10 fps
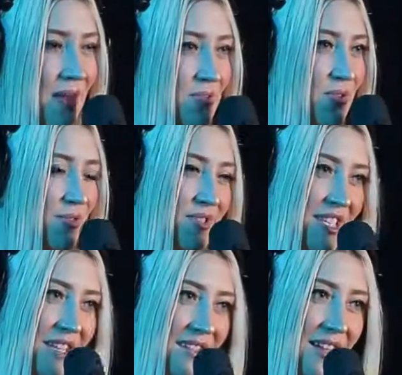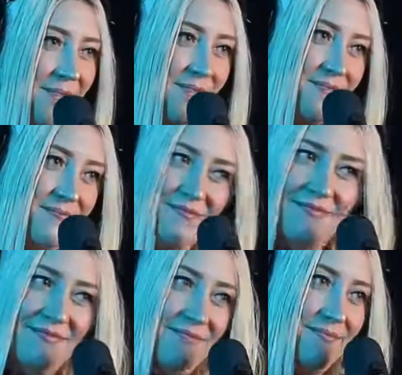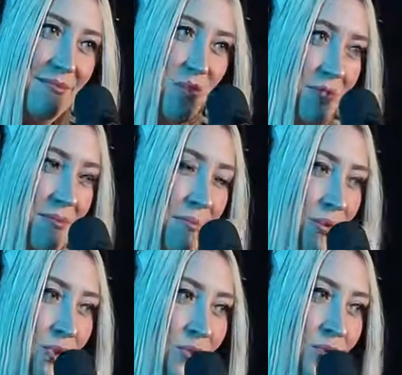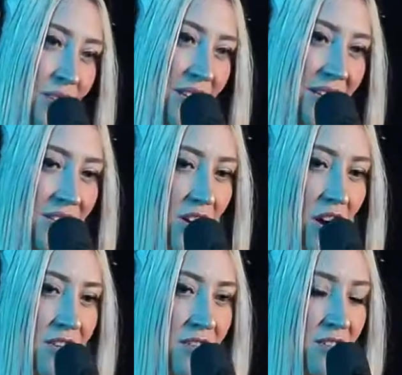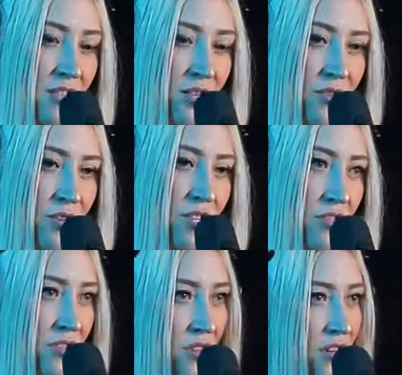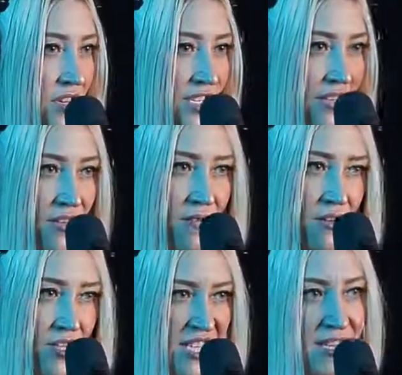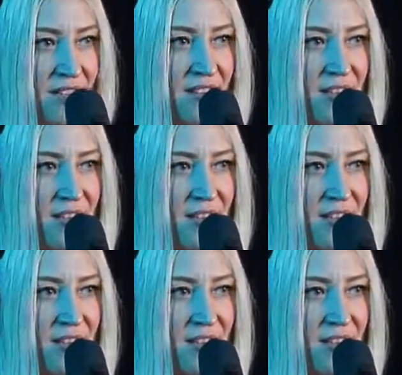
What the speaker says: Absolutely. Know, find out what you're made of. Most people are, you know, they're used to their daily routine.